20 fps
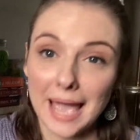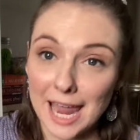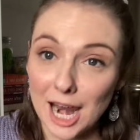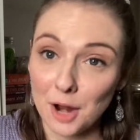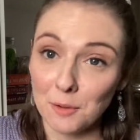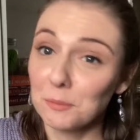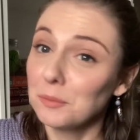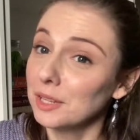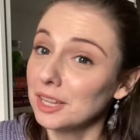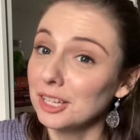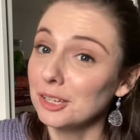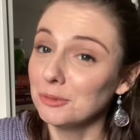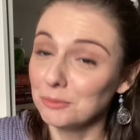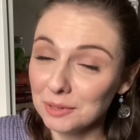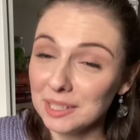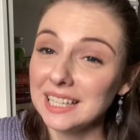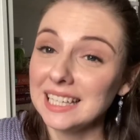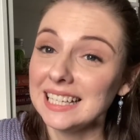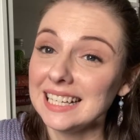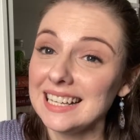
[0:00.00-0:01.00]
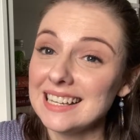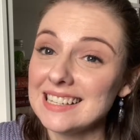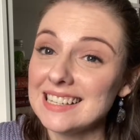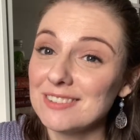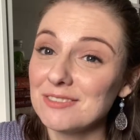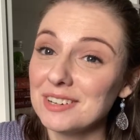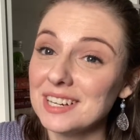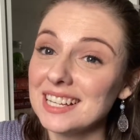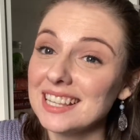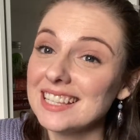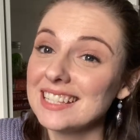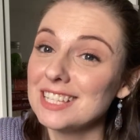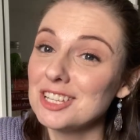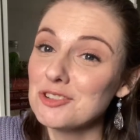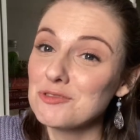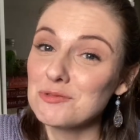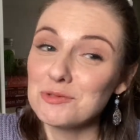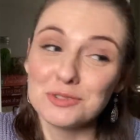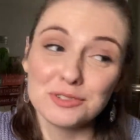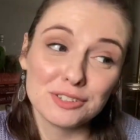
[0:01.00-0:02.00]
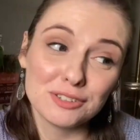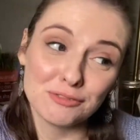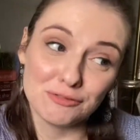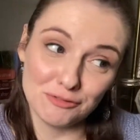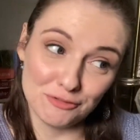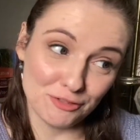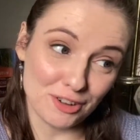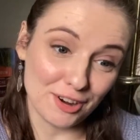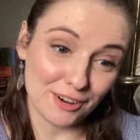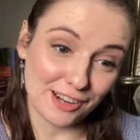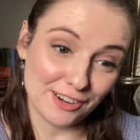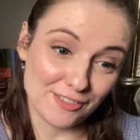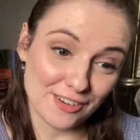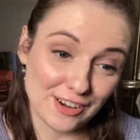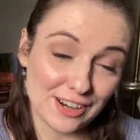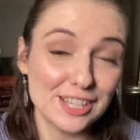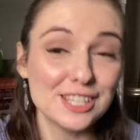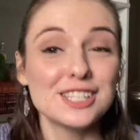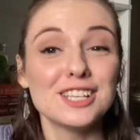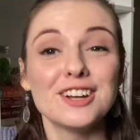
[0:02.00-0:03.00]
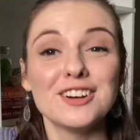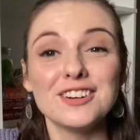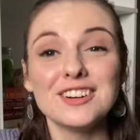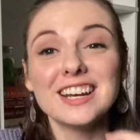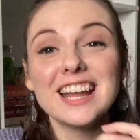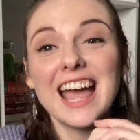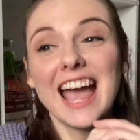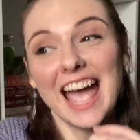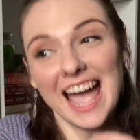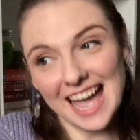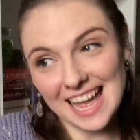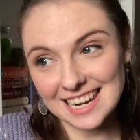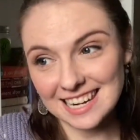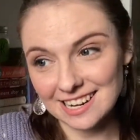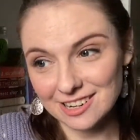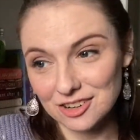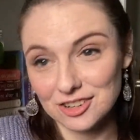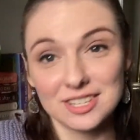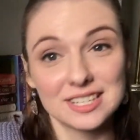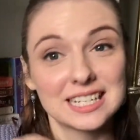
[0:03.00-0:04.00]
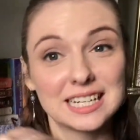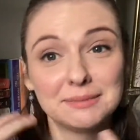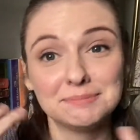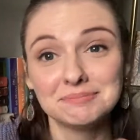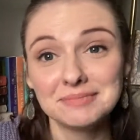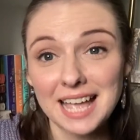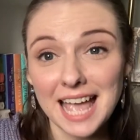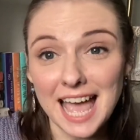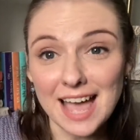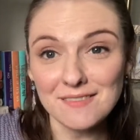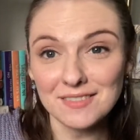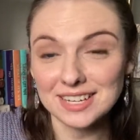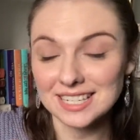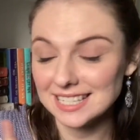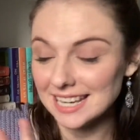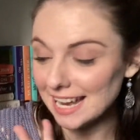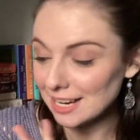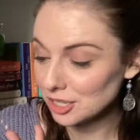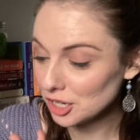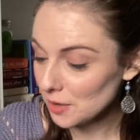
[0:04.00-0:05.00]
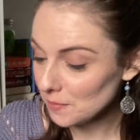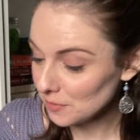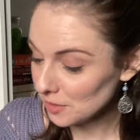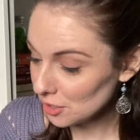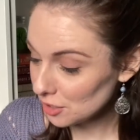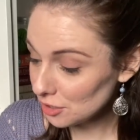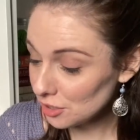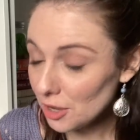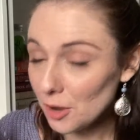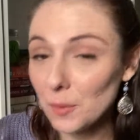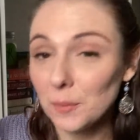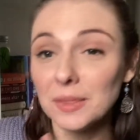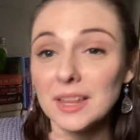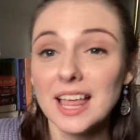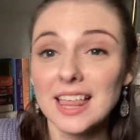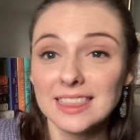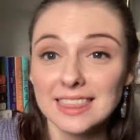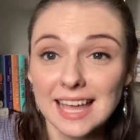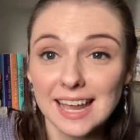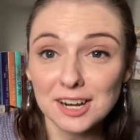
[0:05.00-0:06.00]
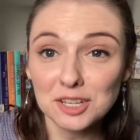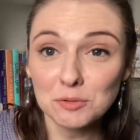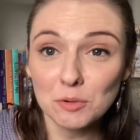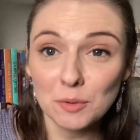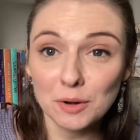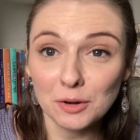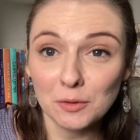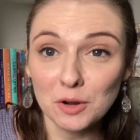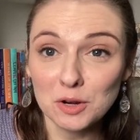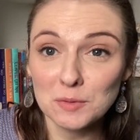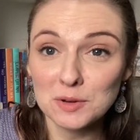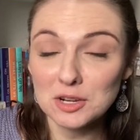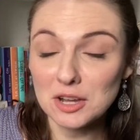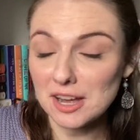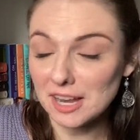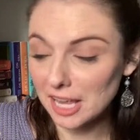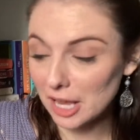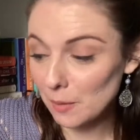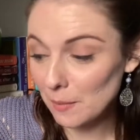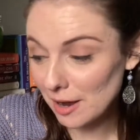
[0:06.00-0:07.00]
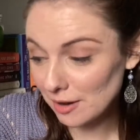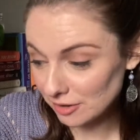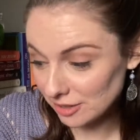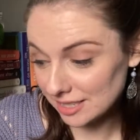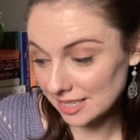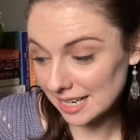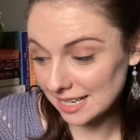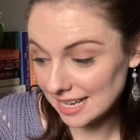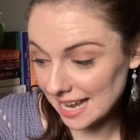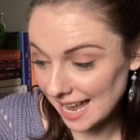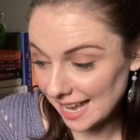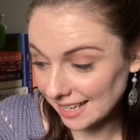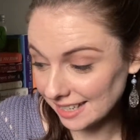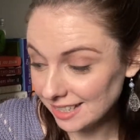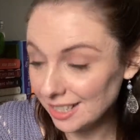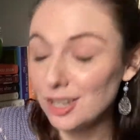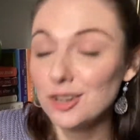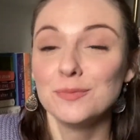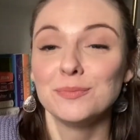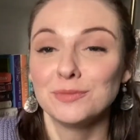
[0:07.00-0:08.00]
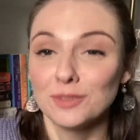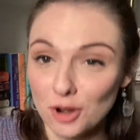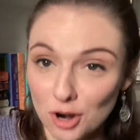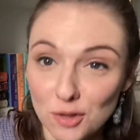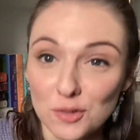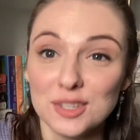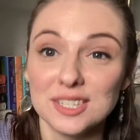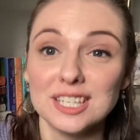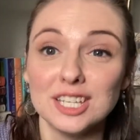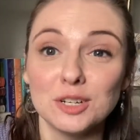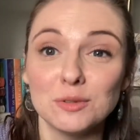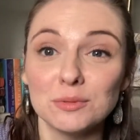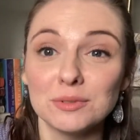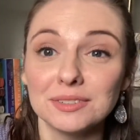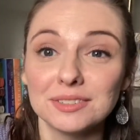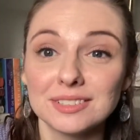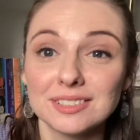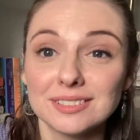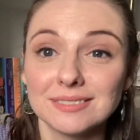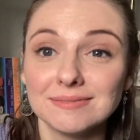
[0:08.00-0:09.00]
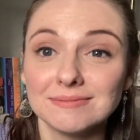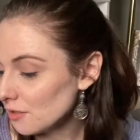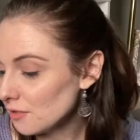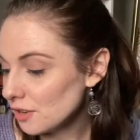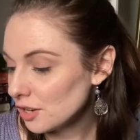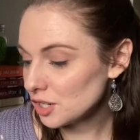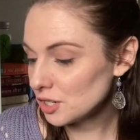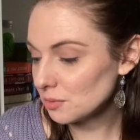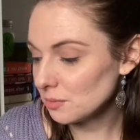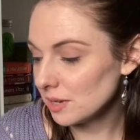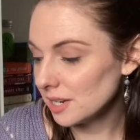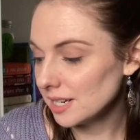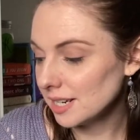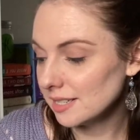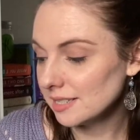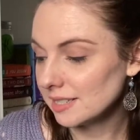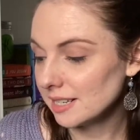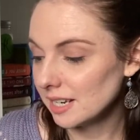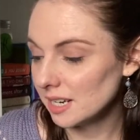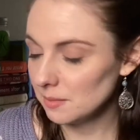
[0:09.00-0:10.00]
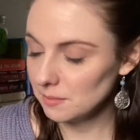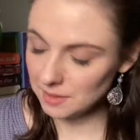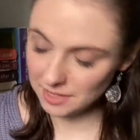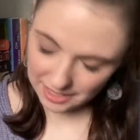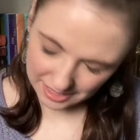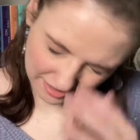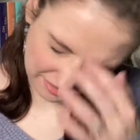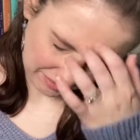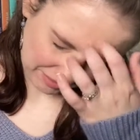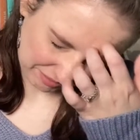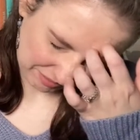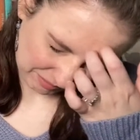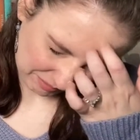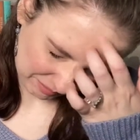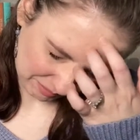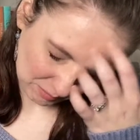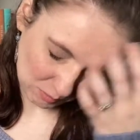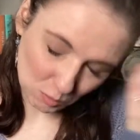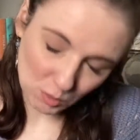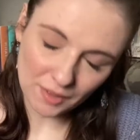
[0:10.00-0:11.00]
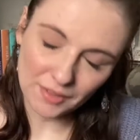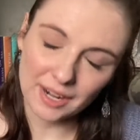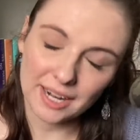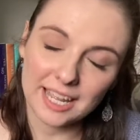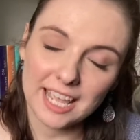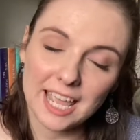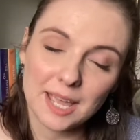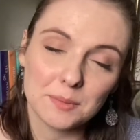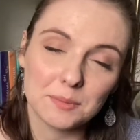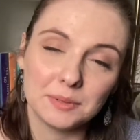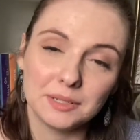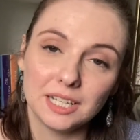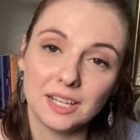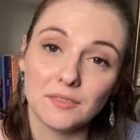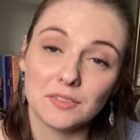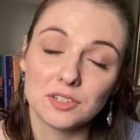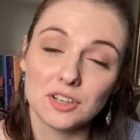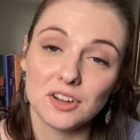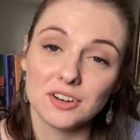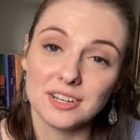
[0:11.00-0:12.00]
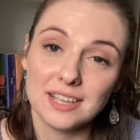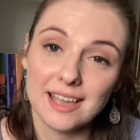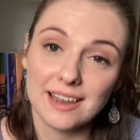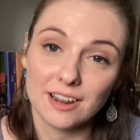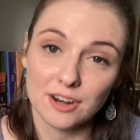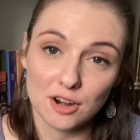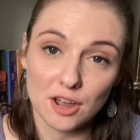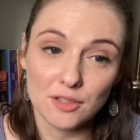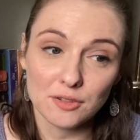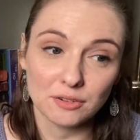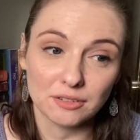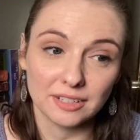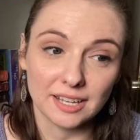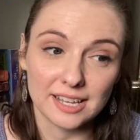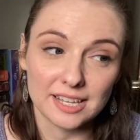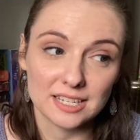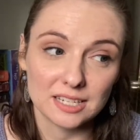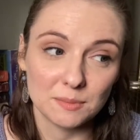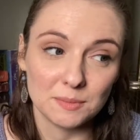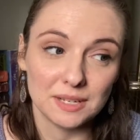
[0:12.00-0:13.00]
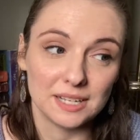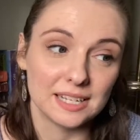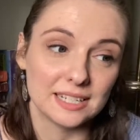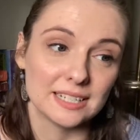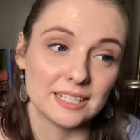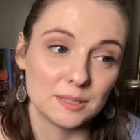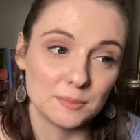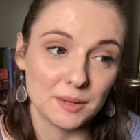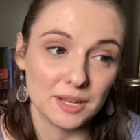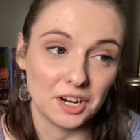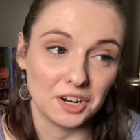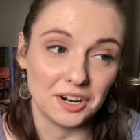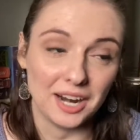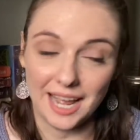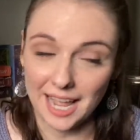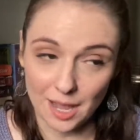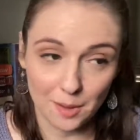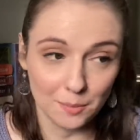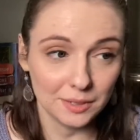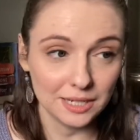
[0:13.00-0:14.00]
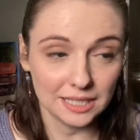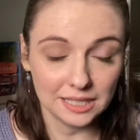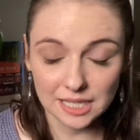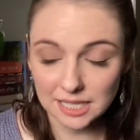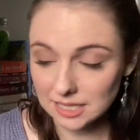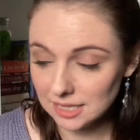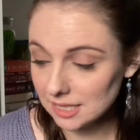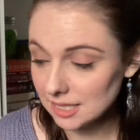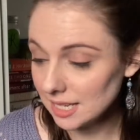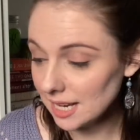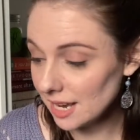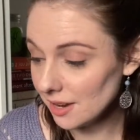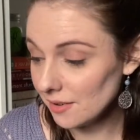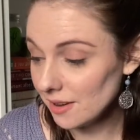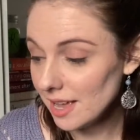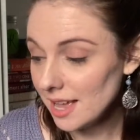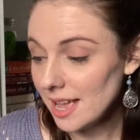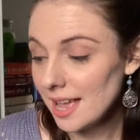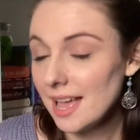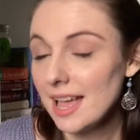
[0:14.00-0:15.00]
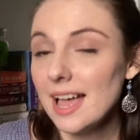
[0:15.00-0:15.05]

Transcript: and I really, really need to read the sequels very, very soon, and I just haven't yet. So that is what we're going to be talking about today. Are the sequels. The first one is gonna be one that I can't believe is on yet another list because it's been on how many lists now?